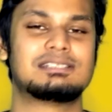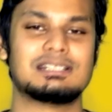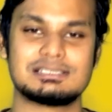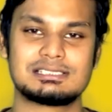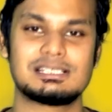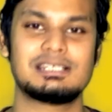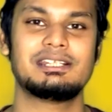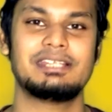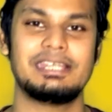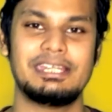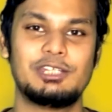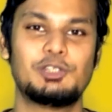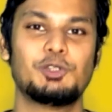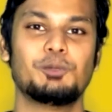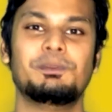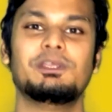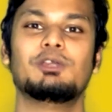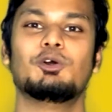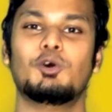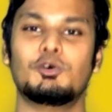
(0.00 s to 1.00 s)
doesn't need to
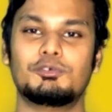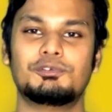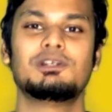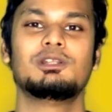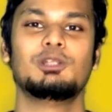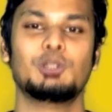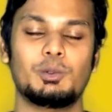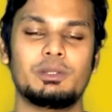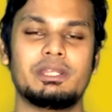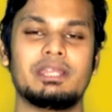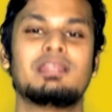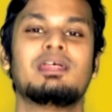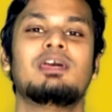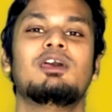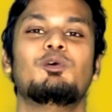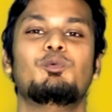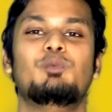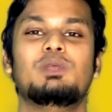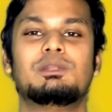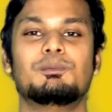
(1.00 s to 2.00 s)
be overloaded
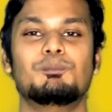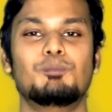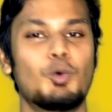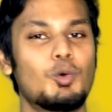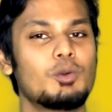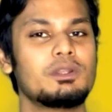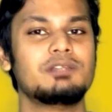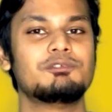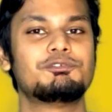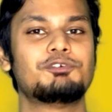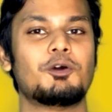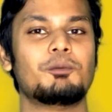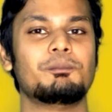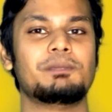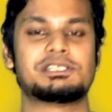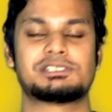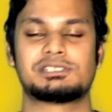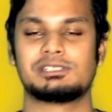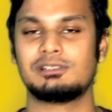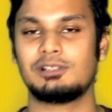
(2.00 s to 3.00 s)
with more
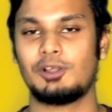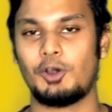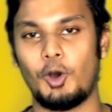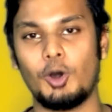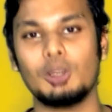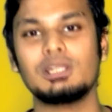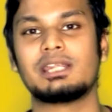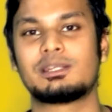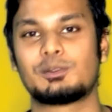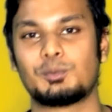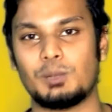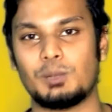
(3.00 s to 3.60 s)
information all at